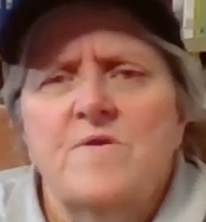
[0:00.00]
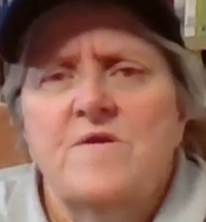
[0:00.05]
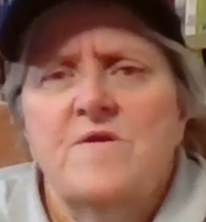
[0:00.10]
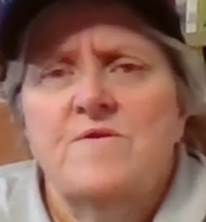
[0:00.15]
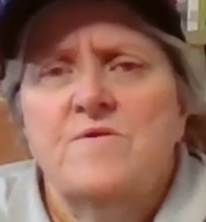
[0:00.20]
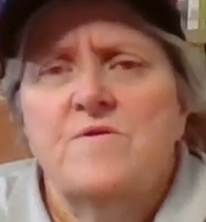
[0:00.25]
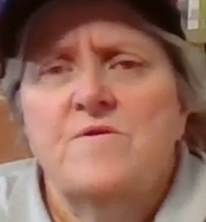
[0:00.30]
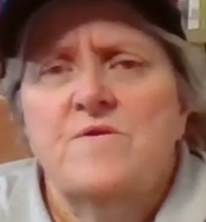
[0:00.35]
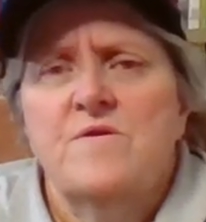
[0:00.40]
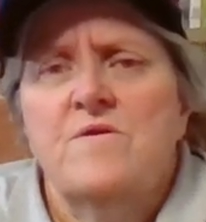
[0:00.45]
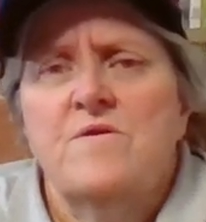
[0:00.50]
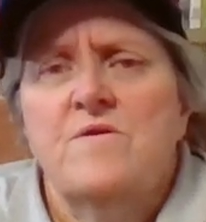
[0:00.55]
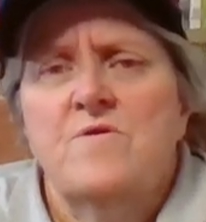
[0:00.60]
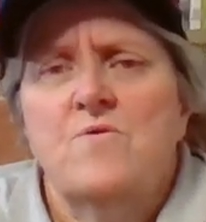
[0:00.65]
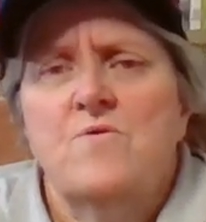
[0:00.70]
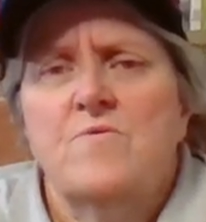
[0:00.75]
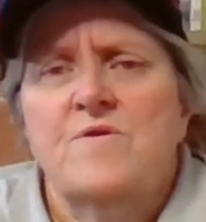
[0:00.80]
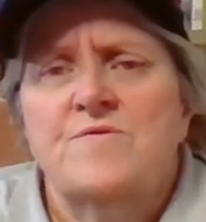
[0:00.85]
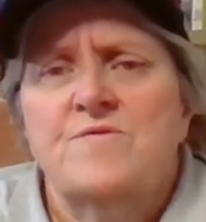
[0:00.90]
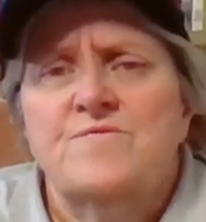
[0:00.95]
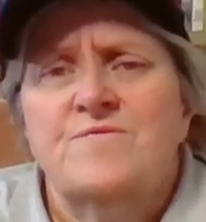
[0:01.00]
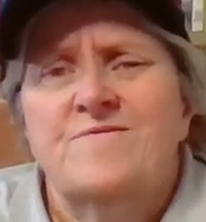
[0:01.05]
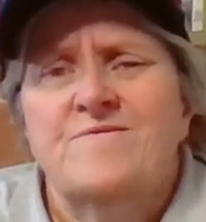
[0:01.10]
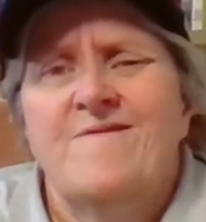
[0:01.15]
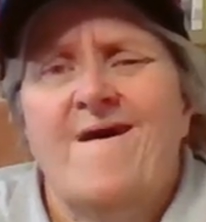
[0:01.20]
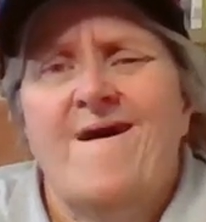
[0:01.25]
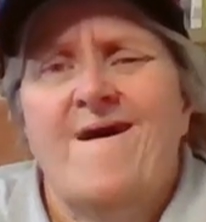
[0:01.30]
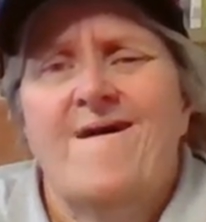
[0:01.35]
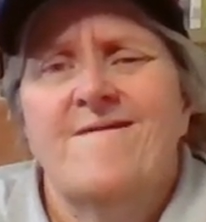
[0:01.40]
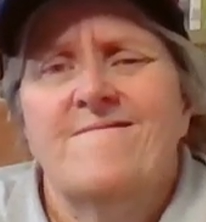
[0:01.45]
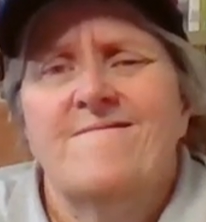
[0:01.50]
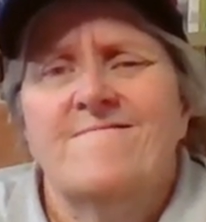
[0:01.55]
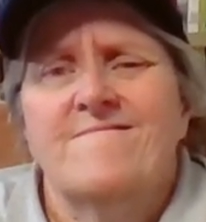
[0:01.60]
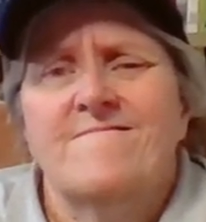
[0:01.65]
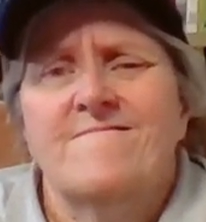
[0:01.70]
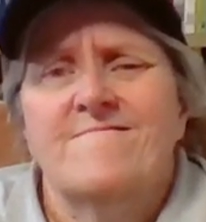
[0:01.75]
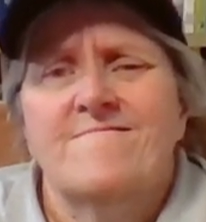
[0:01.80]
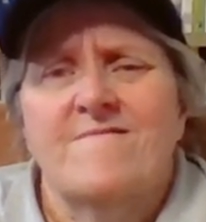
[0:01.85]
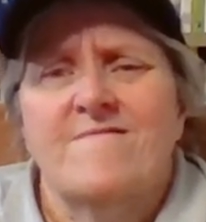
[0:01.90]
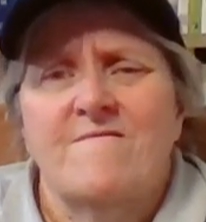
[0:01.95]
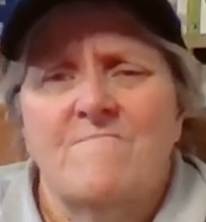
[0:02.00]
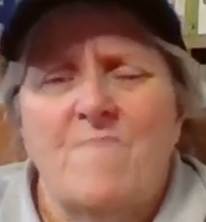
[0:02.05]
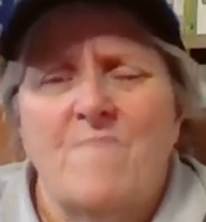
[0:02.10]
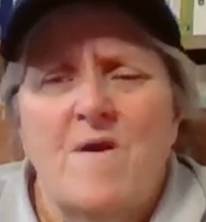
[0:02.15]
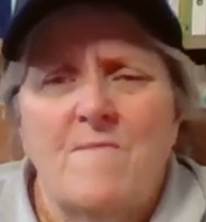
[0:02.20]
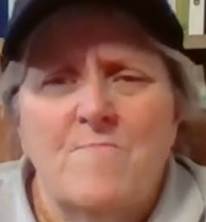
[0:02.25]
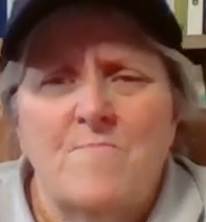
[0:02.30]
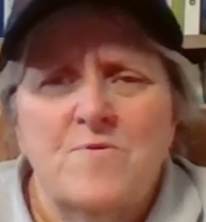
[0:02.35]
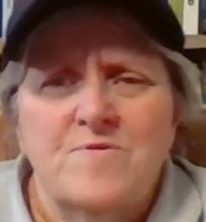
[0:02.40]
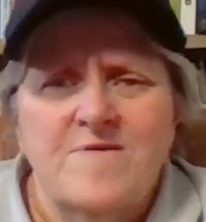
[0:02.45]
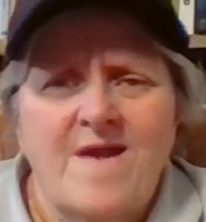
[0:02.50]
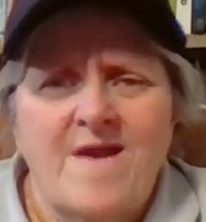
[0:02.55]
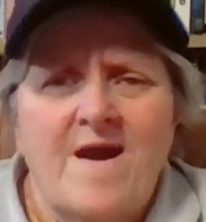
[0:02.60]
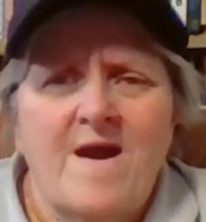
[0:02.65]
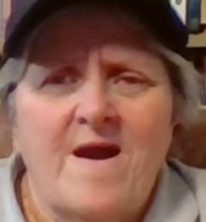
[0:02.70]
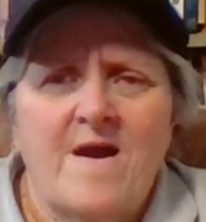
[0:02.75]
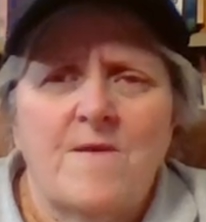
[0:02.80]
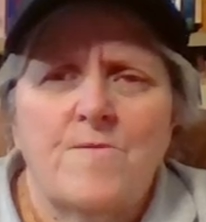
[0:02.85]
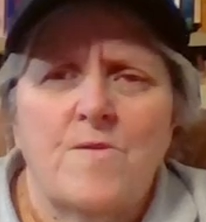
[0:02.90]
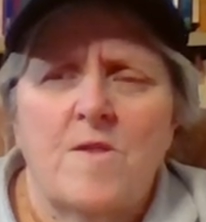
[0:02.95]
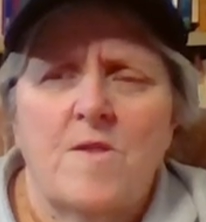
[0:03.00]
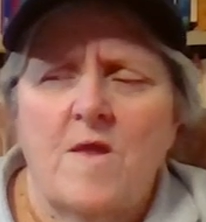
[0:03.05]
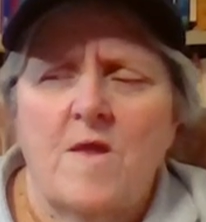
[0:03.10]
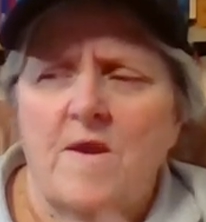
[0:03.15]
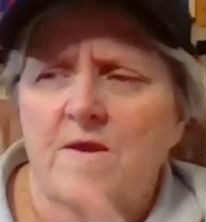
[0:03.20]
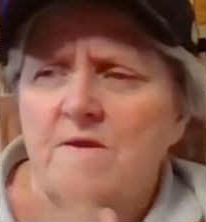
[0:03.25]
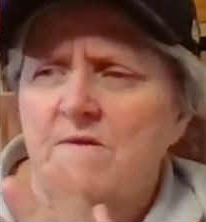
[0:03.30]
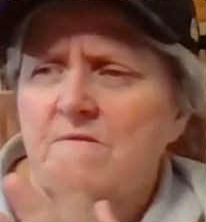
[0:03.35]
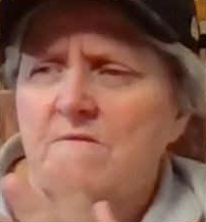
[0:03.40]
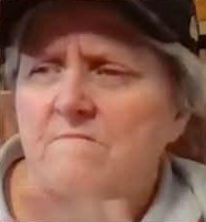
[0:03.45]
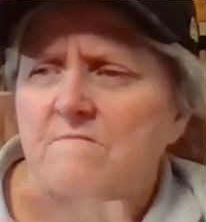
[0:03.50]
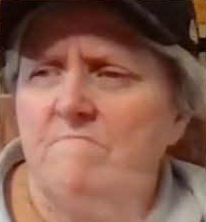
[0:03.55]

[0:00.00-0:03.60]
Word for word: you know, is not their mom or dad, like